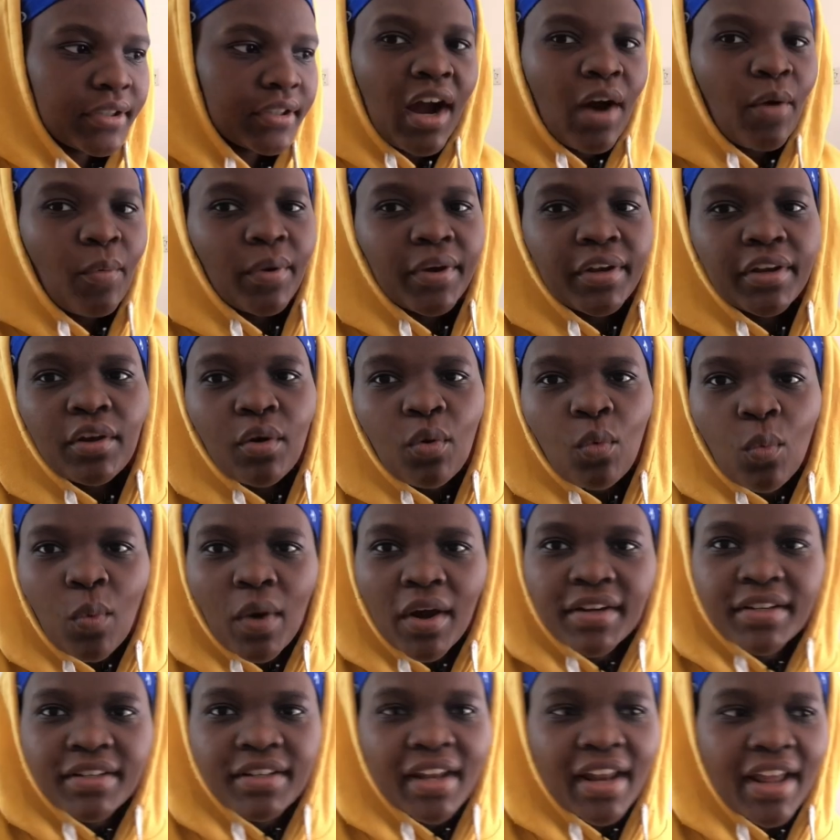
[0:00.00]
I wonder
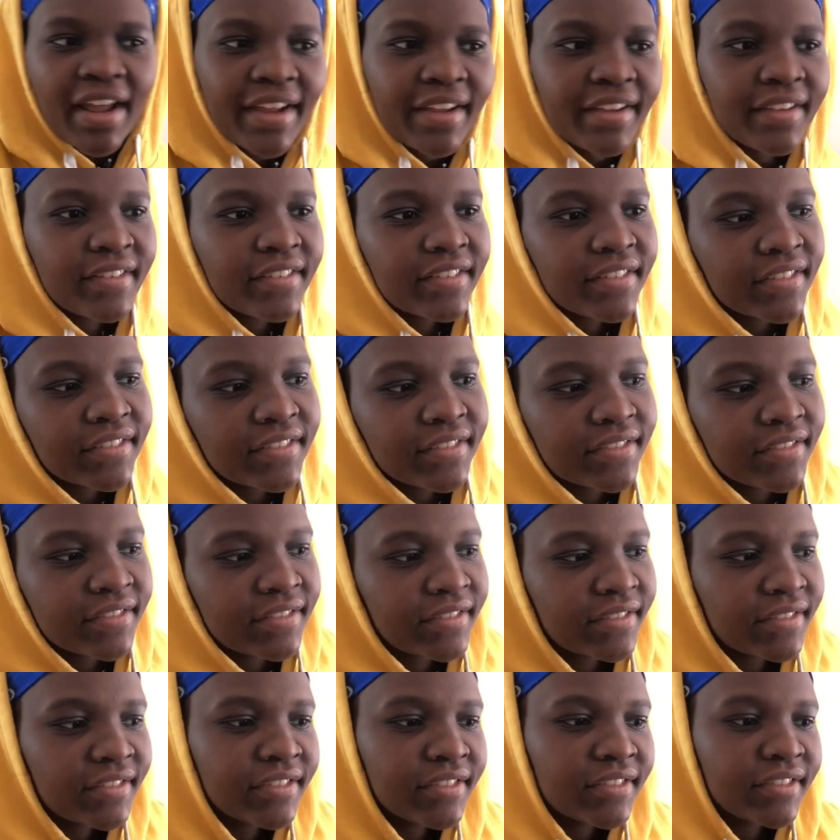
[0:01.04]
what like
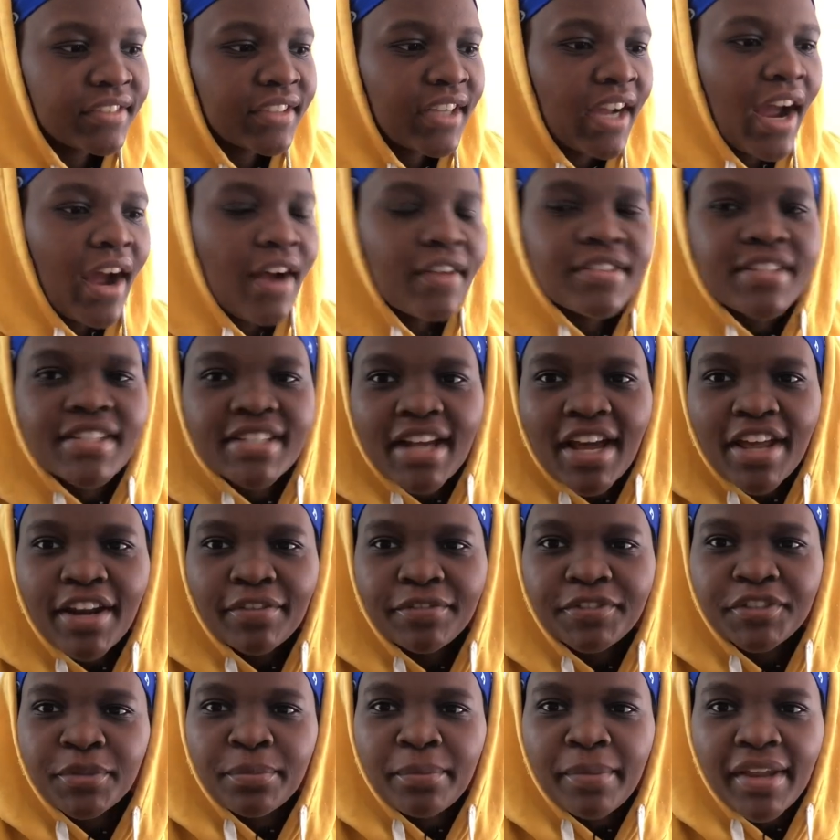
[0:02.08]
outside
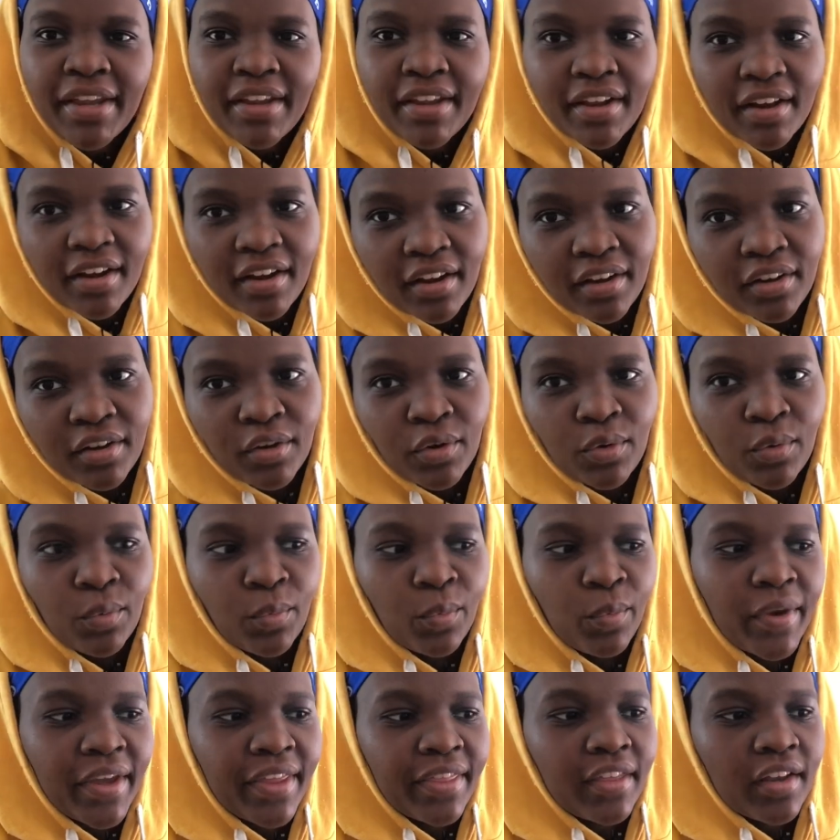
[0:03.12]
of Jamaica
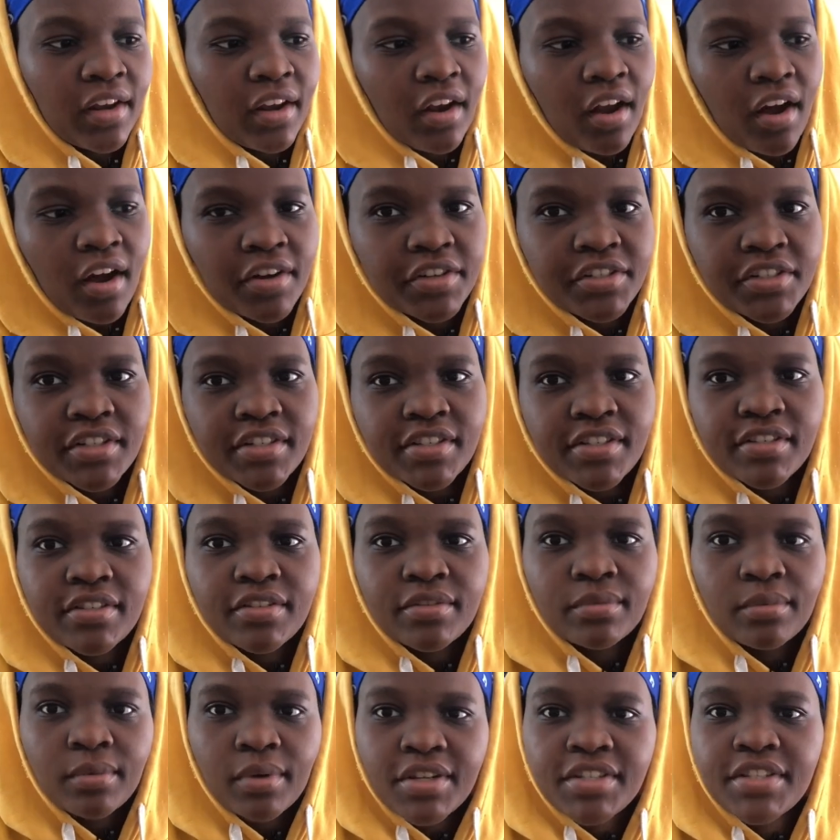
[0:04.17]
where the
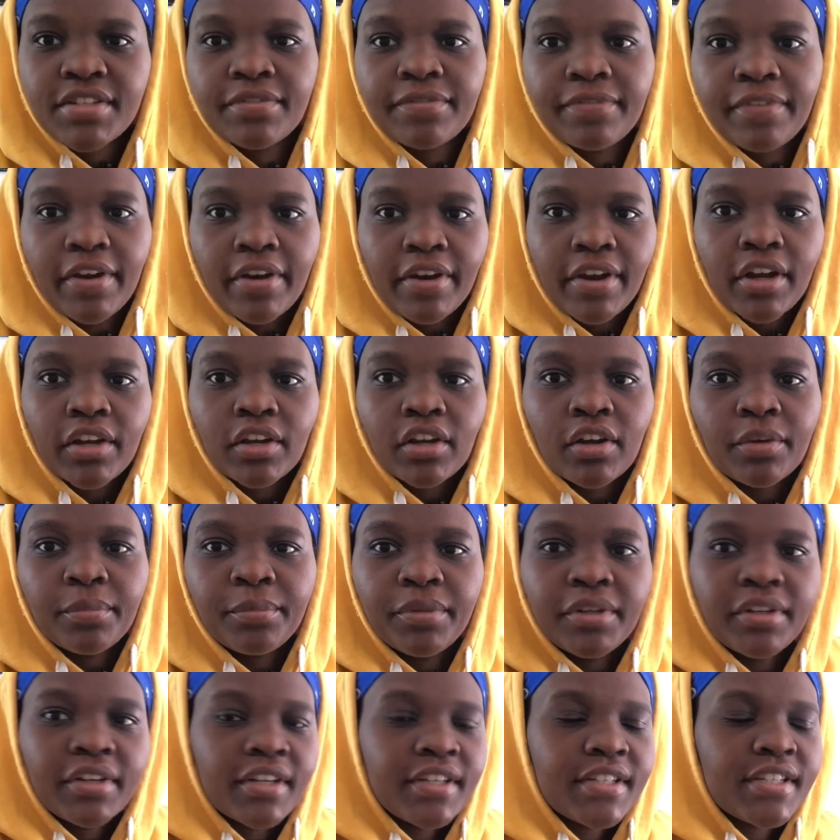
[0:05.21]
largest Rastafarian
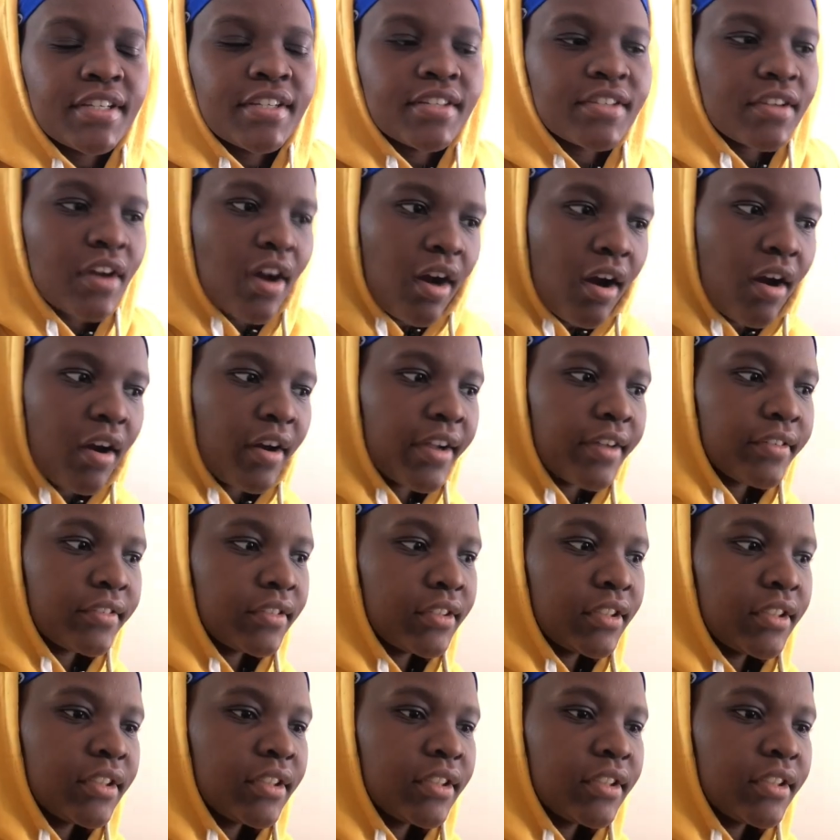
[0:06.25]
communities are.